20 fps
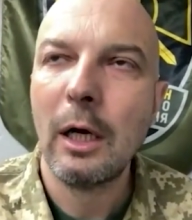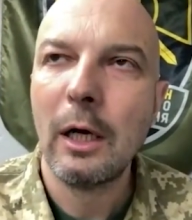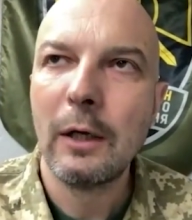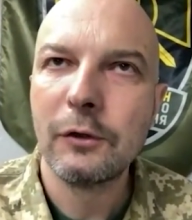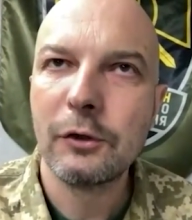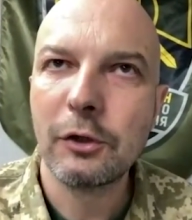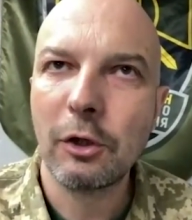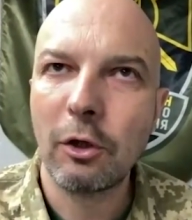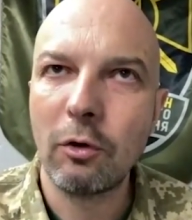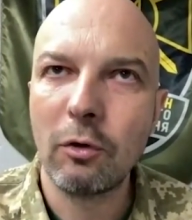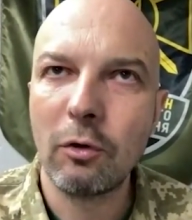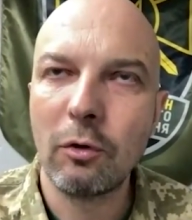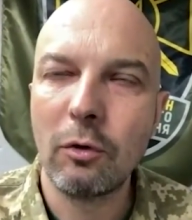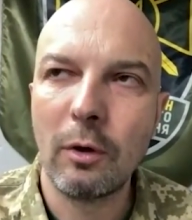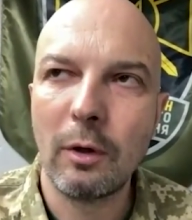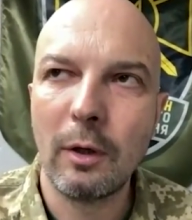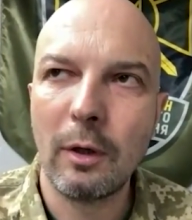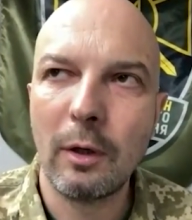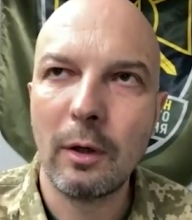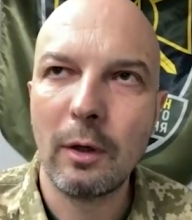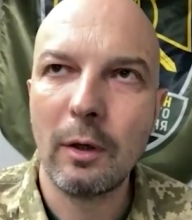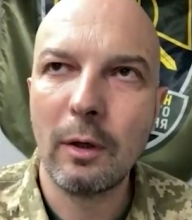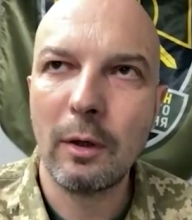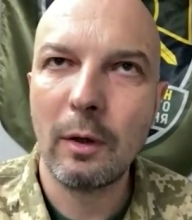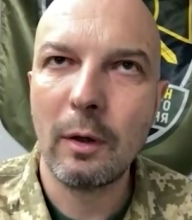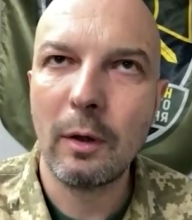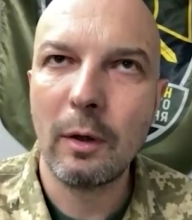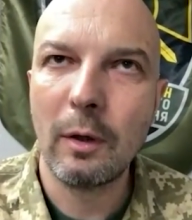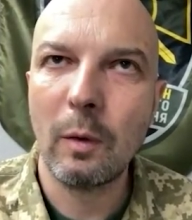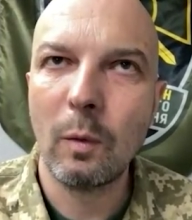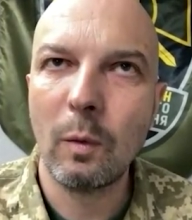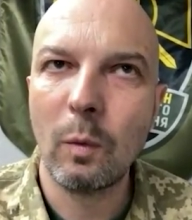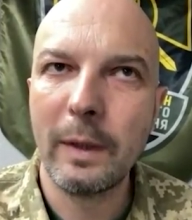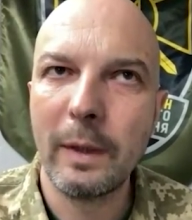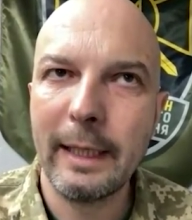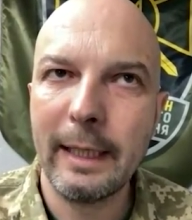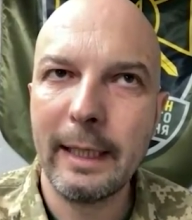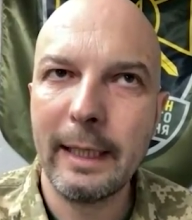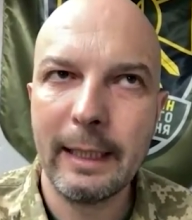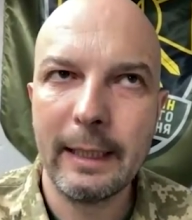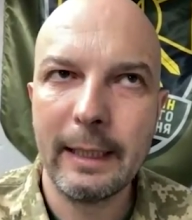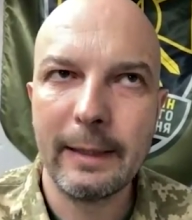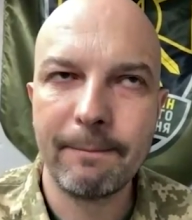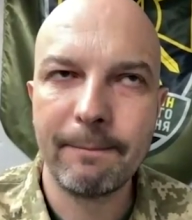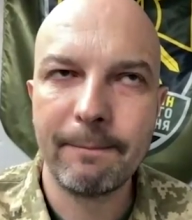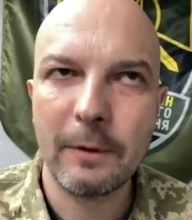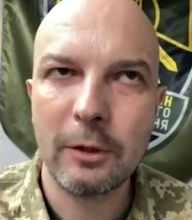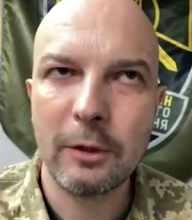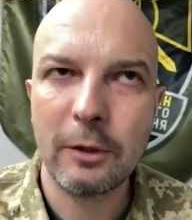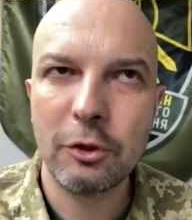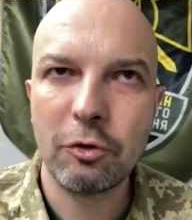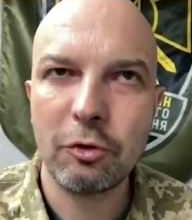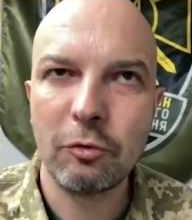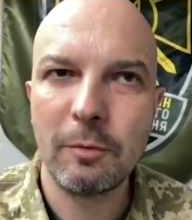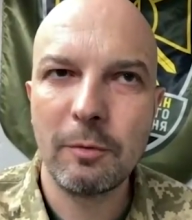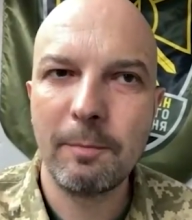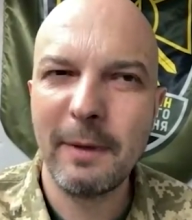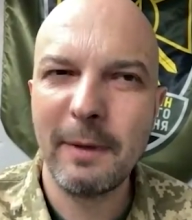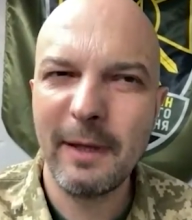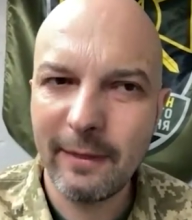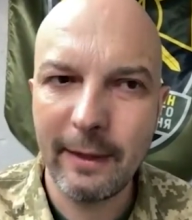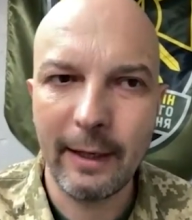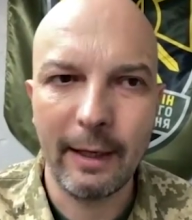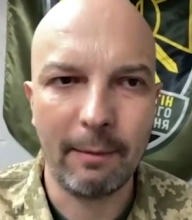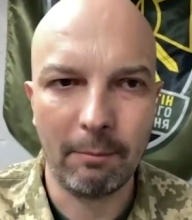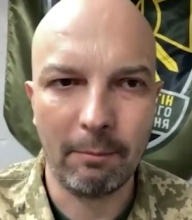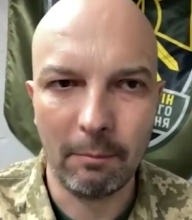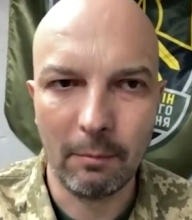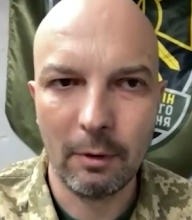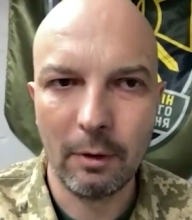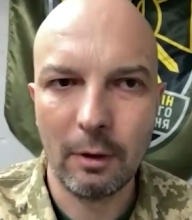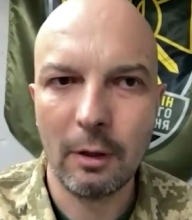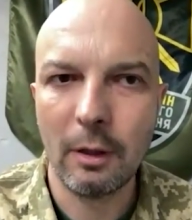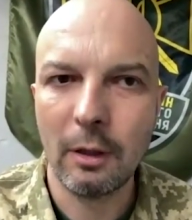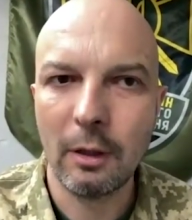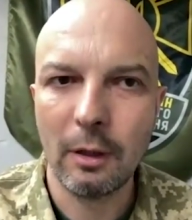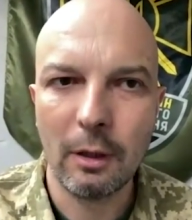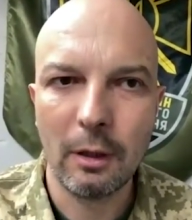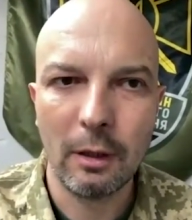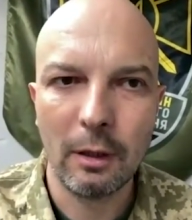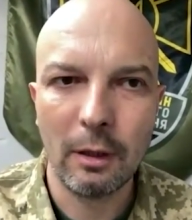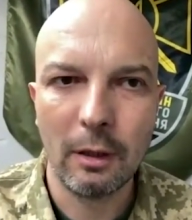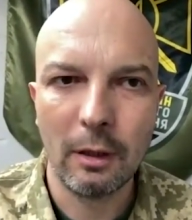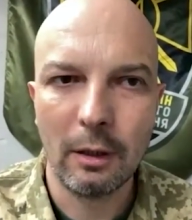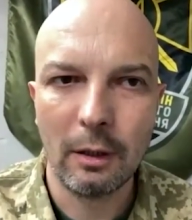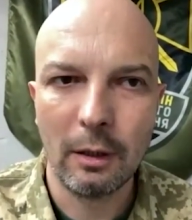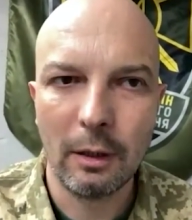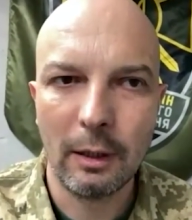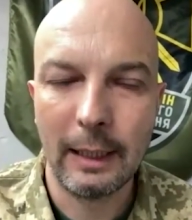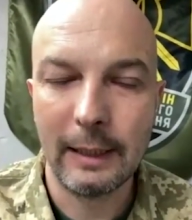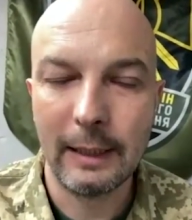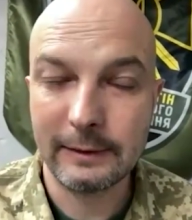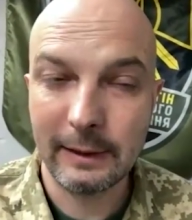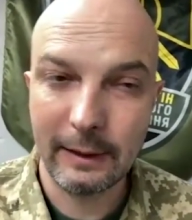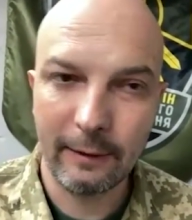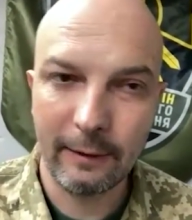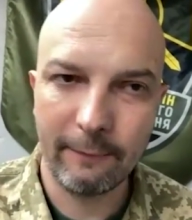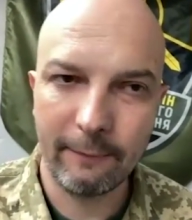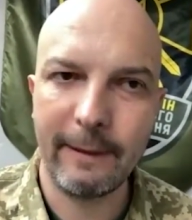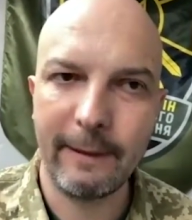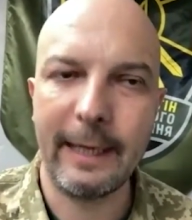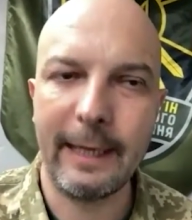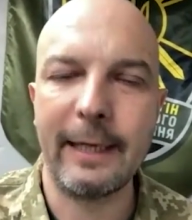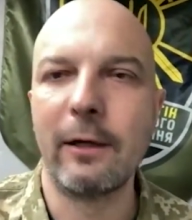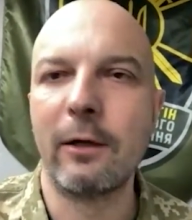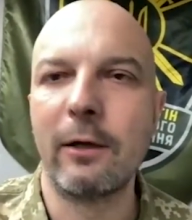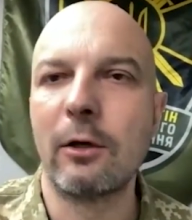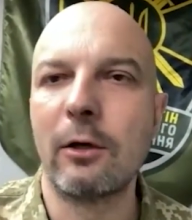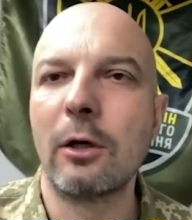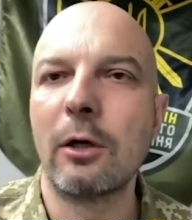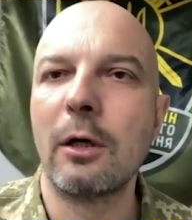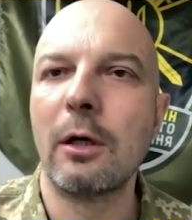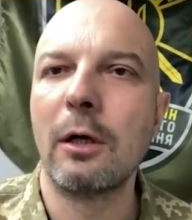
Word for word: So uh, we should beat them as an invader.